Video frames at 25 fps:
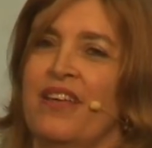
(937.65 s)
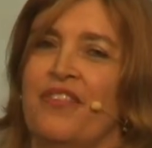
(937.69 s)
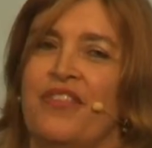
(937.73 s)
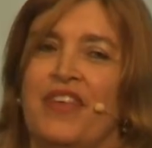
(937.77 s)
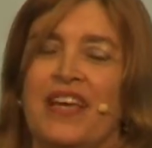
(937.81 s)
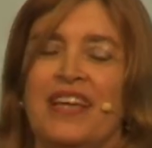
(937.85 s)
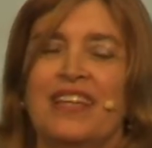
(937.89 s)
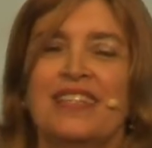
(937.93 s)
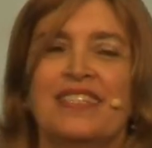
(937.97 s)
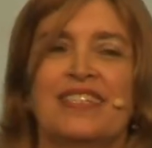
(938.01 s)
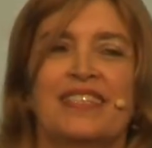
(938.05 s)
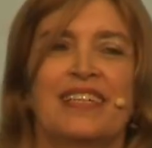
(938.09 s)

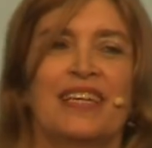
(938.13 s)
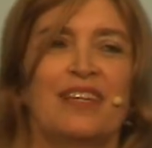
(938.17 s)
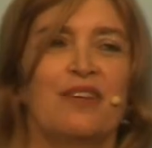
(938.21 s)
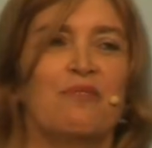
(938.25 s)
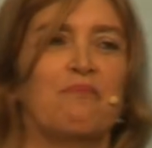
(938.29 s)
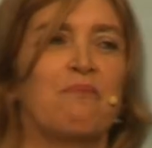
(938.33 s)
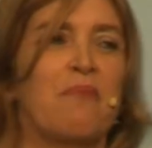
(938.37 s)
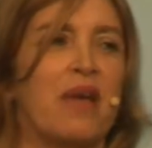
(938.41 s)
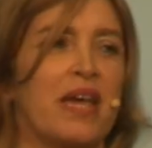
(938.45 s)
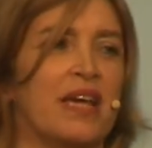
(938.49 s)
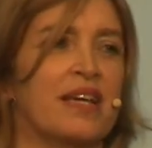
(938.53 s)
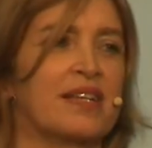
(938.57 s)
Things
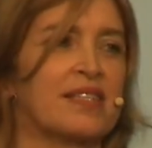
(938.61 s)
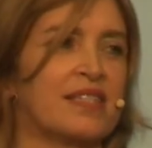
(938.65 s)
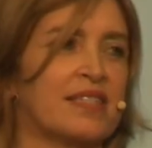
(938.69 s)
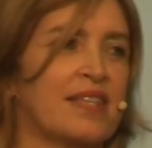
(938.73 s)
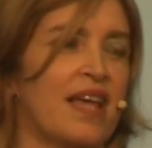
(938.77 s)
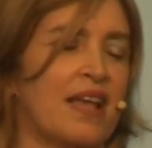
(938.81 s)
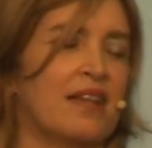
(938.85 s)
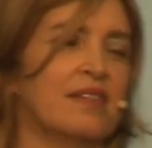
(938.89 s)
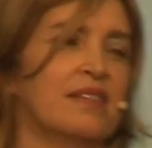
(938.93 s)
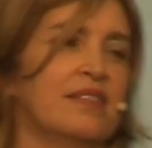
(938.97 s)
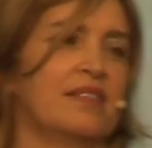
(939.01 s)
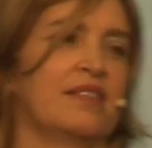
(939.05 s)
didn't make
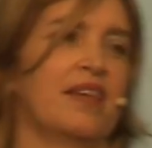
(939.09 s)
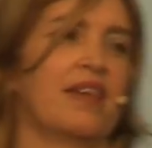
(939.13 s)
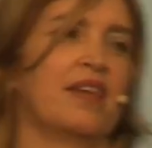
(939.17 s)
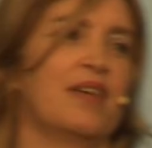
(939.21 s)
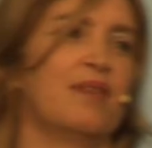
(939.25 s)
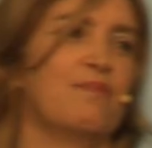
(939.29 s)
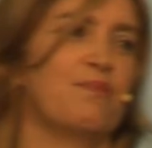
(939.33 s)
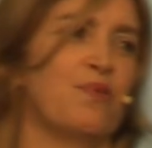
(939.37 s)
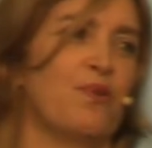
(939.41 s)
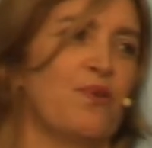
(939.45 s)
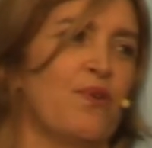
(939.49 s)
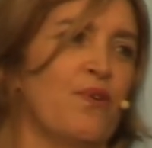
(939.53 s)
sense
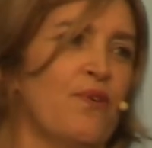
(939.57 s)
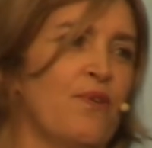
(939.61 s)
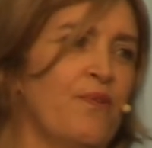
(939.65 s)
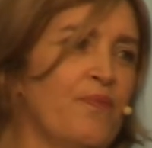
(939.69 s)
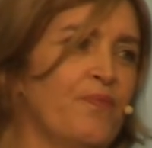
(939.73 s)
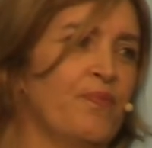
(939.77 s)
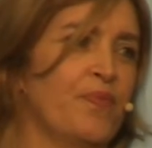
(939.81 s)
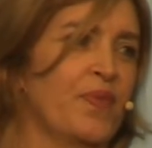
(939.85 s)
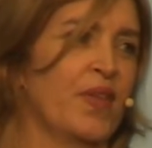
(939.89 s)
anymore.